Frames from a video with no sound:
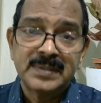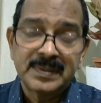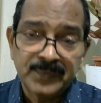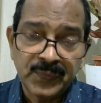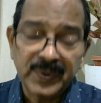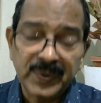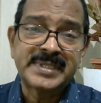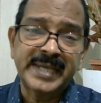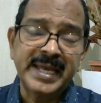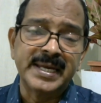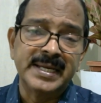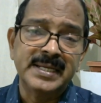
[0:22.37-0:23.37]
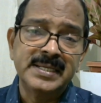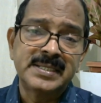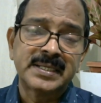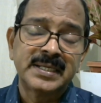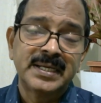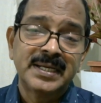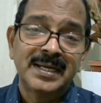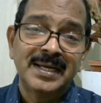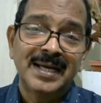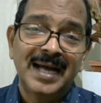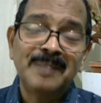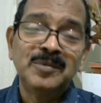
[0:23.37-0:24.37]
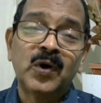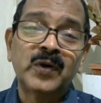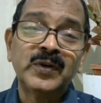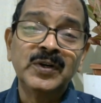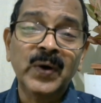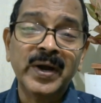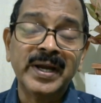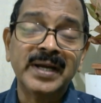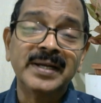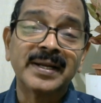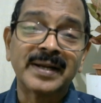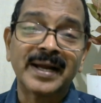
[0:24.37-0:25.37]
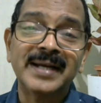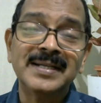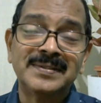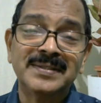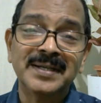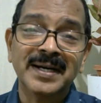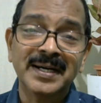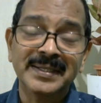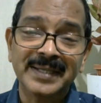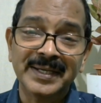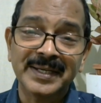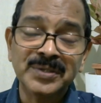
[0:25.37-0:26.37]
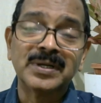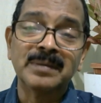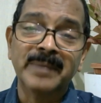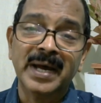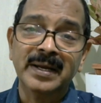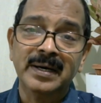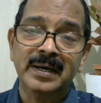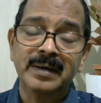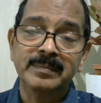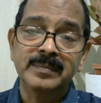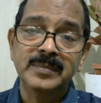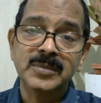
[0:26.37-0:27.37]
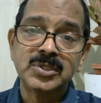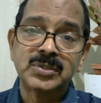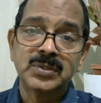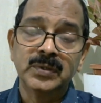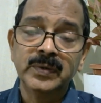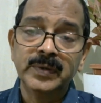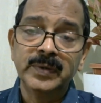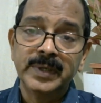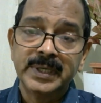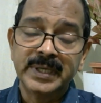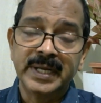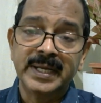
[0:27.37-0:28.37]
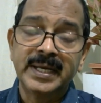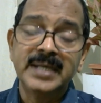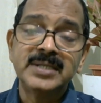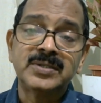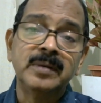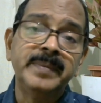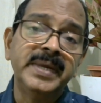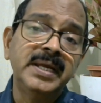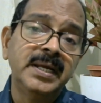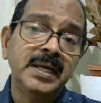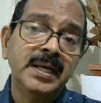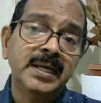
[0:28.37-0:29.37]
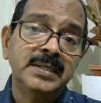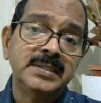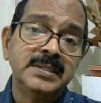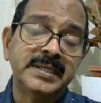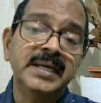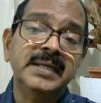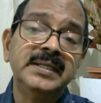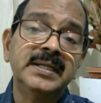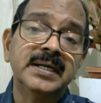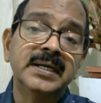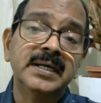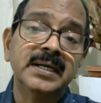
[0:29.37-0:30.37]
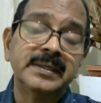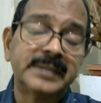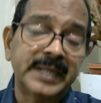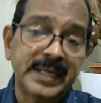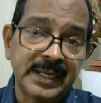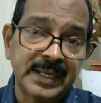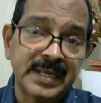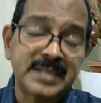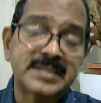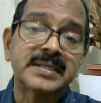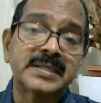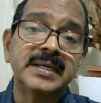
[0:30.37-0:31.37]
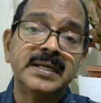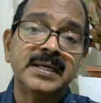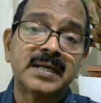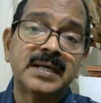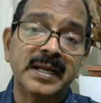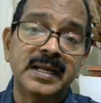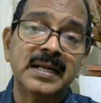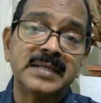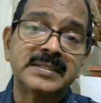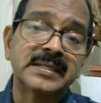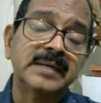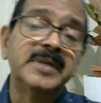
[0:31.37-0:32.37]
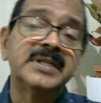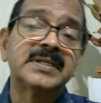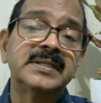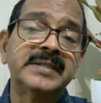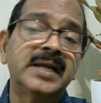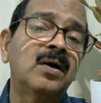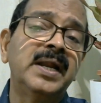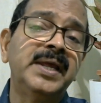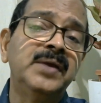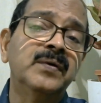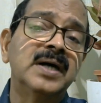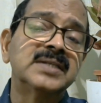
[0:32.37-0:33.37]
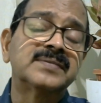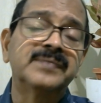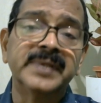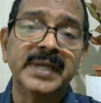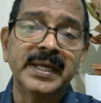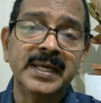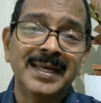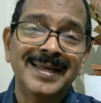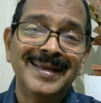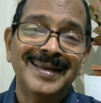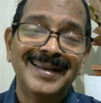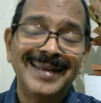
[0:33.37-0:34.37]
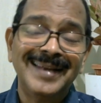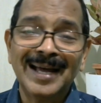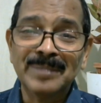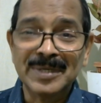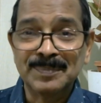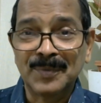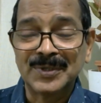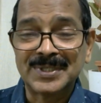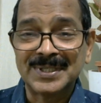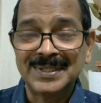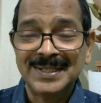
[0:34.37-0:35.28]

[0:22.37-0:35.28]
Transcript: For a change, I'm not going in the usual manner. So in any case, you'll be taking the history, clinical examination, then only you ask for the lab report.